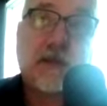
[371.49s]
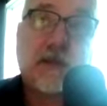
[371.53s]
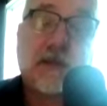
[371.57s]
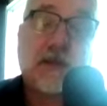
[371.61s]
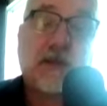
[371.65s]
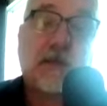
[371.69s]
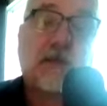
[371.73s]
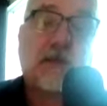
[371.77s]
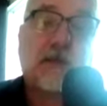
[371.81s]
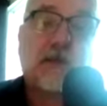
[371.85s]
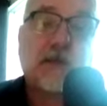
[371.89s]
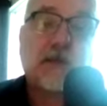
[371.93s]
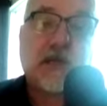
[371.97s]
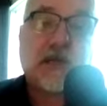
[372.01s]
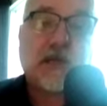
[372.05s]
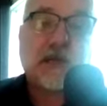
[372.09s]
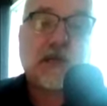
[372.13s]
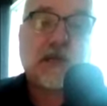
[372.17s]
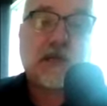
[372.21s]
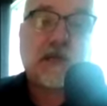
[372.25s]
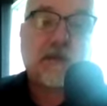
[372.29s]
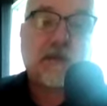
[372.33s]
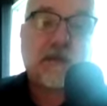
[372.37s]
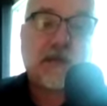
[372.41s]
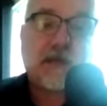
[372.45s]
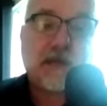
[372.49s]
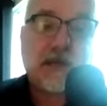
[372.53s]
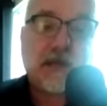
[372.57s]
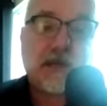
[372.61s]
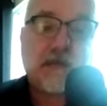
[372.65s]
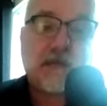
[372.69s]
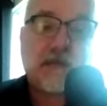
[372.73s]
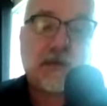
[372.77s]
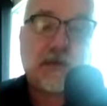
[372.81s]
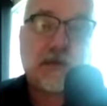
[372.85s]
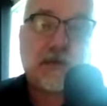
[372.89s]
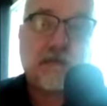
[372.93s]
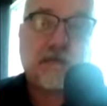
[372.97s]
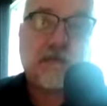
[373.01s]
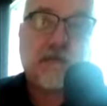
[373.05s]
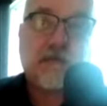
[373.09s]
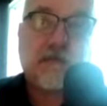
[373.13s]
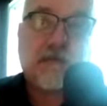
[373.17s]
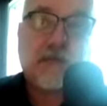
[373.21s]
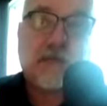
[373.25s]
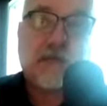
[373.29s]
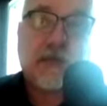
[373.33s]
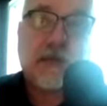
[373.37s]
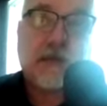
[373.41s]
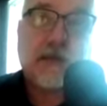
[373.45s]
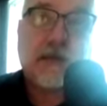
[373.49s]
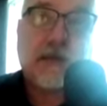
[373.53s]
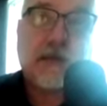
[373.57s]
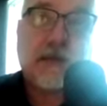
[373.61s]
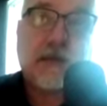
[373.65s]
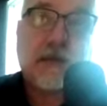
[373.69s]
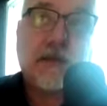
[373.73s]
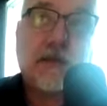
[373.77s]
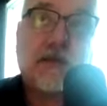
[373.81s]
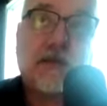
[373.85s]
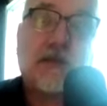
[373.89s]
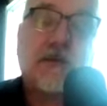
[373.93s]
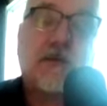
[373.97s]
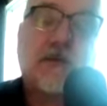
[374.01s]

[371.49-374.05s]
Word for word: It's changing the behavior. It's